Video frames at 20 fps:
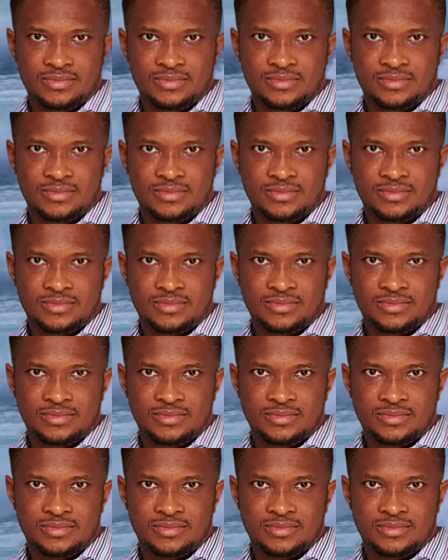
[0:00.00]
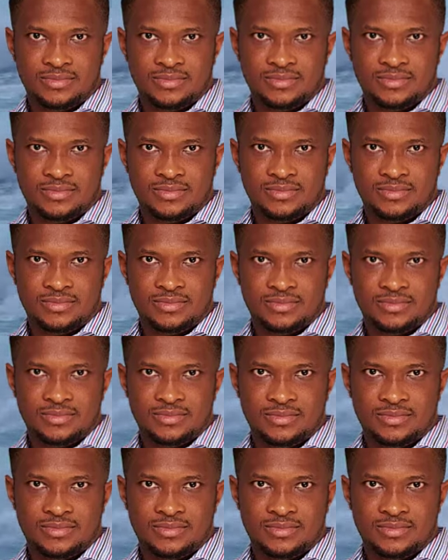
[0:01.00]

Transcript: No one is speaking in this clip.